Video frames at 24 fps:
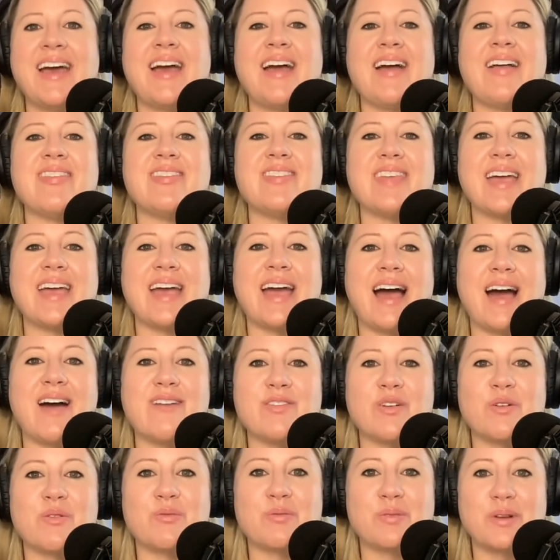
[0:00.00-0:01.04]
They have
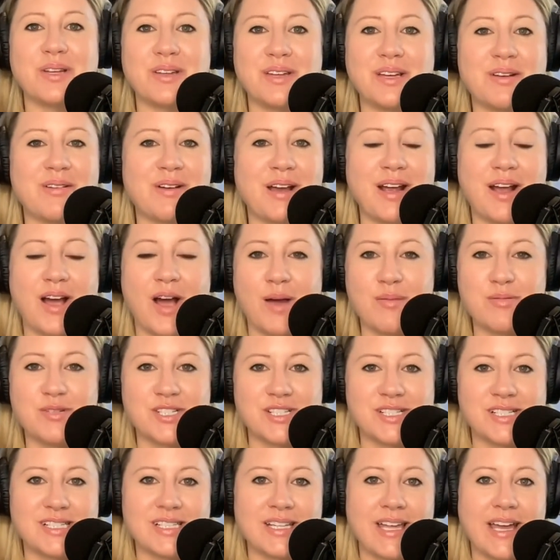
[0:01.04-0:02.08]
really great
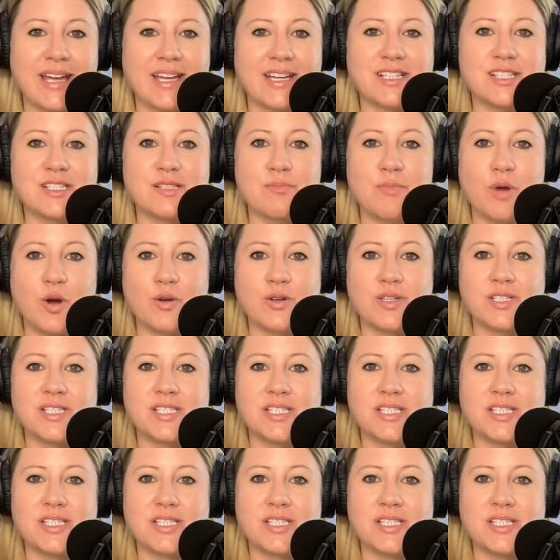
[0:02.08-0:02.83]
options like smoked